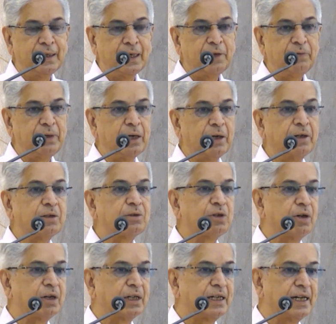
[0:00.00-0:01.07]
We have also
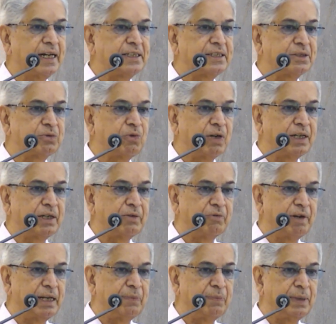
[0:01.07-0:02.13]
organized one
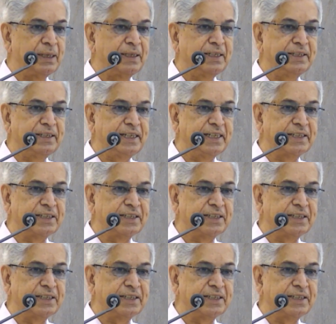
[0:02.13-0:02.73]
very big engineers